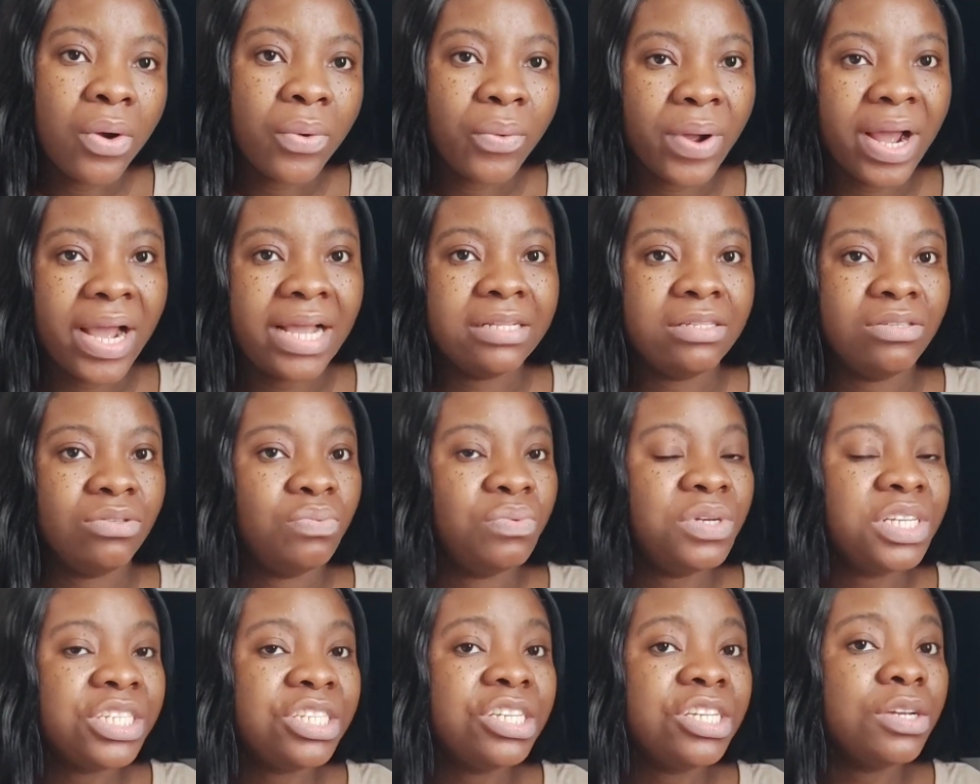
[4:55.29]
right,
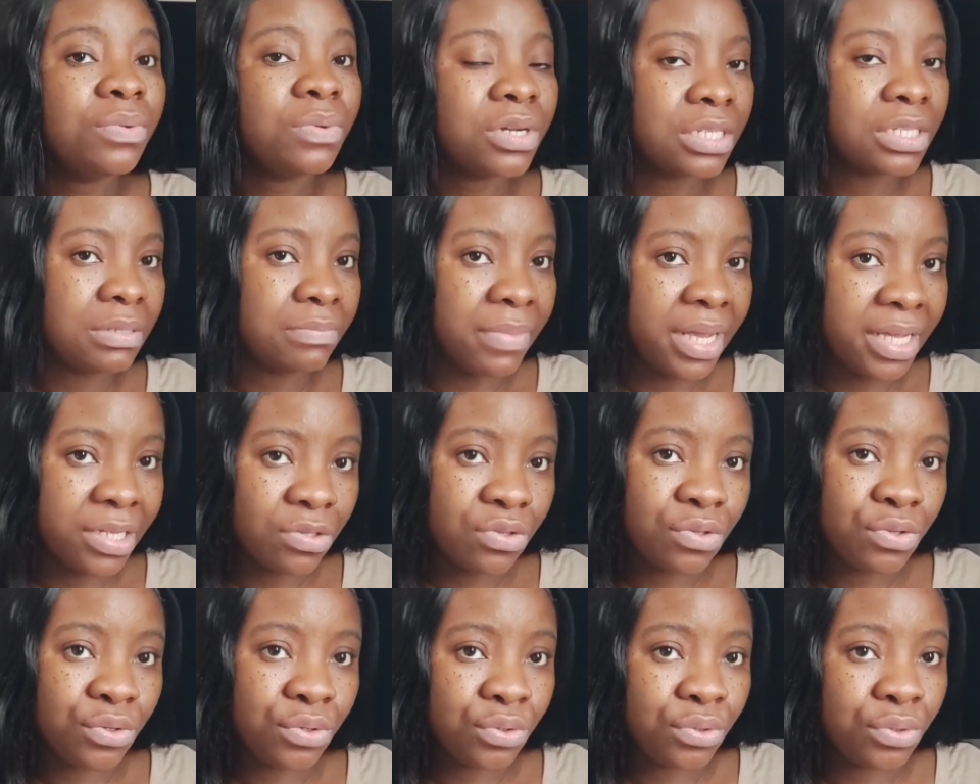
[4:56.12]
which he was
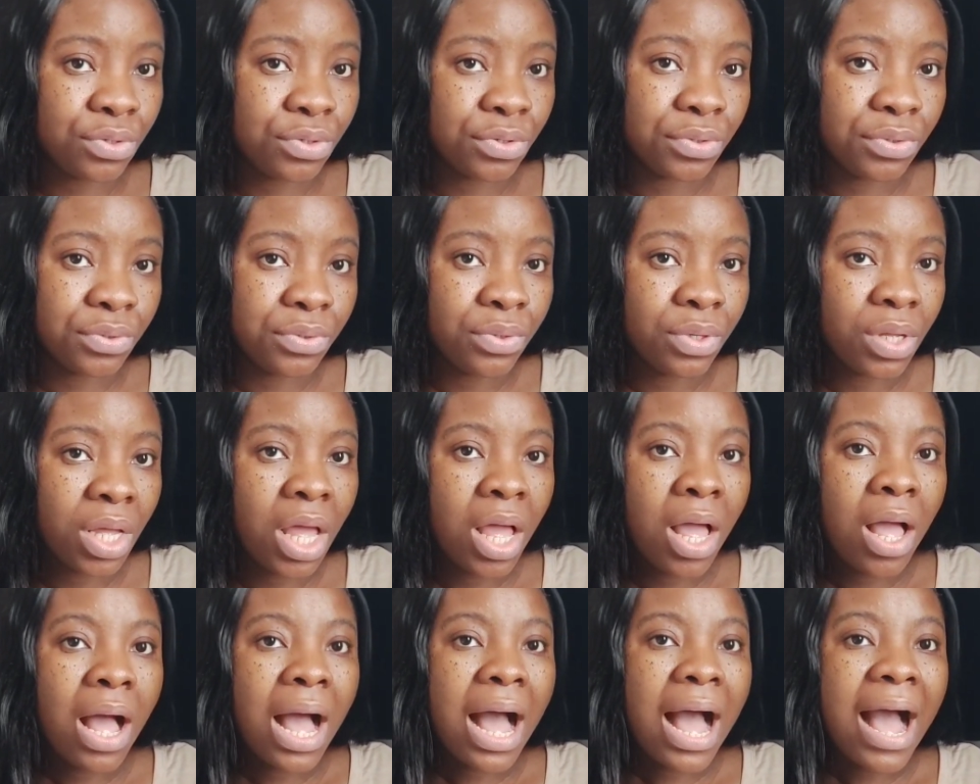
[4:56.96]
meant to.
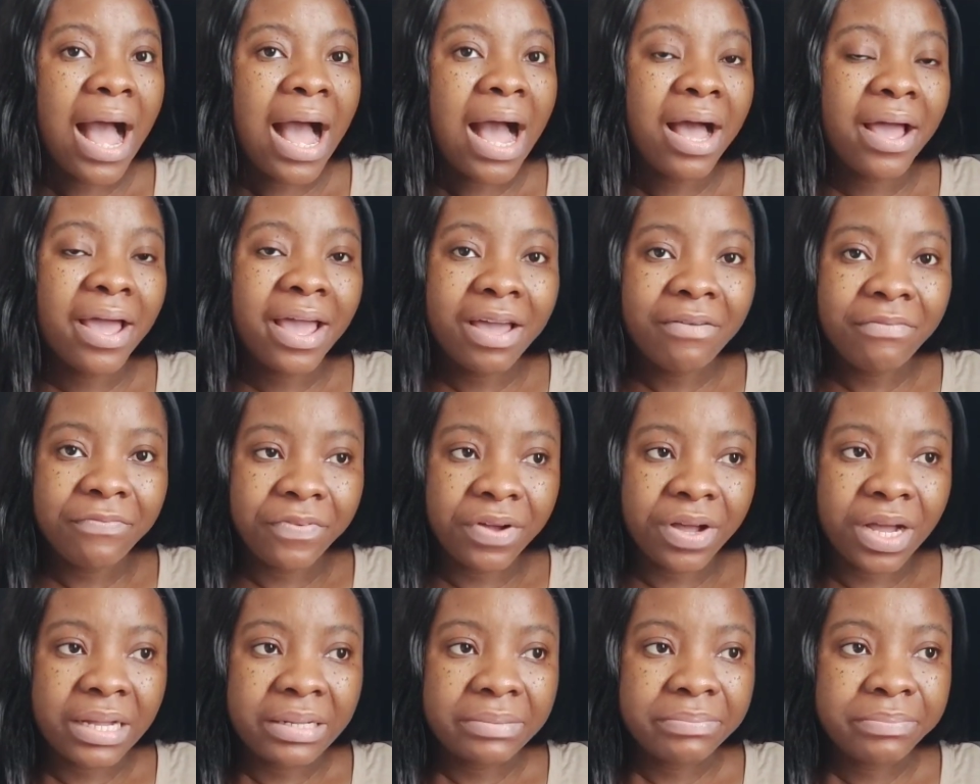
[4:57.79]

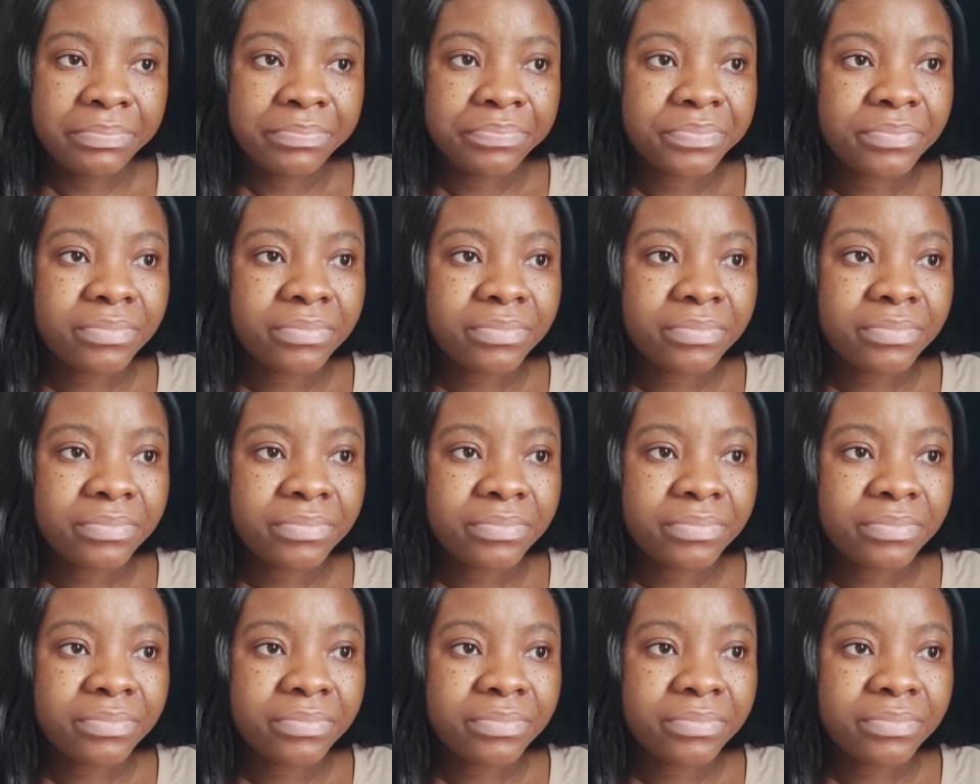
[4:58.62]
However,